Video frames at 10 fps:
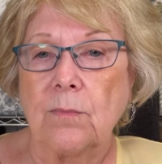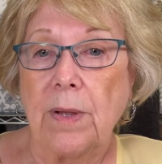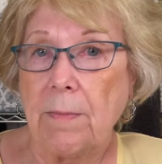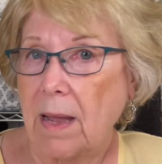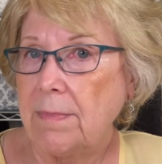
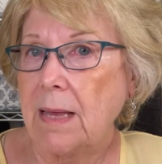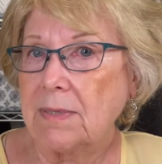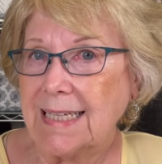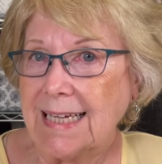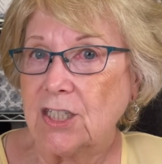we might be
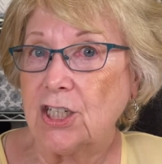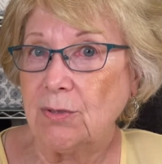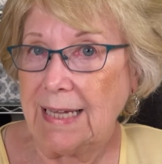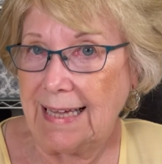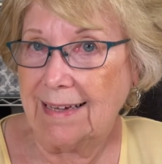able to get
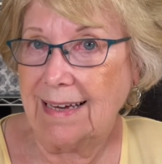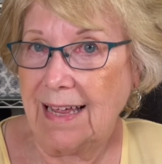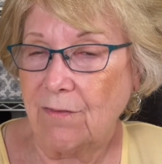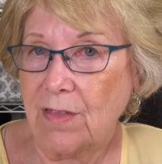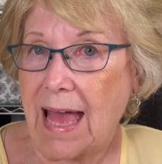you in
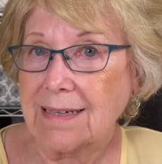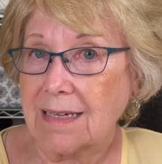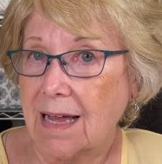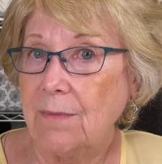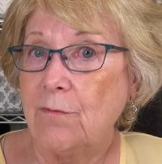if that
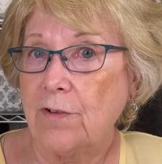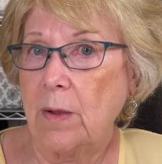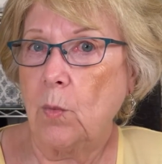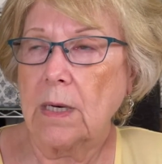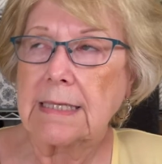time
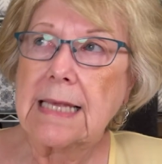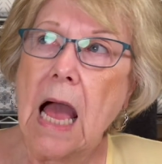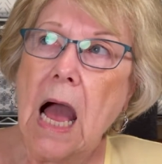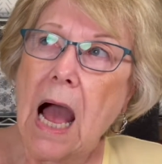frame works.